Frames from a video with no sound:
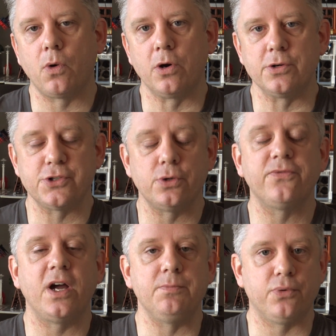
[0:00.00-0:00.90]
or
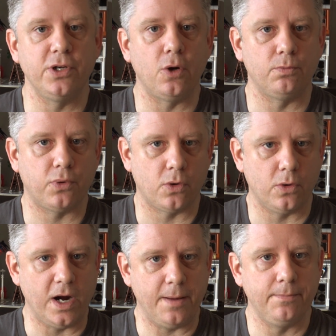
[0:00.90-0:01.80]
Certified Pre-Owned
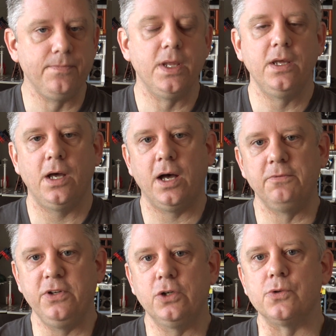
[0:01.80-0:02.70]
Program
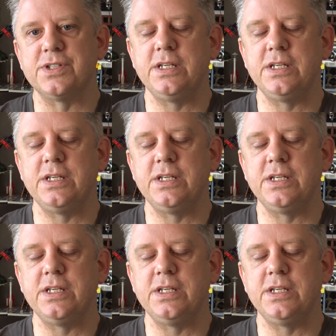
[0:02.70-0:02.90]
vehicles.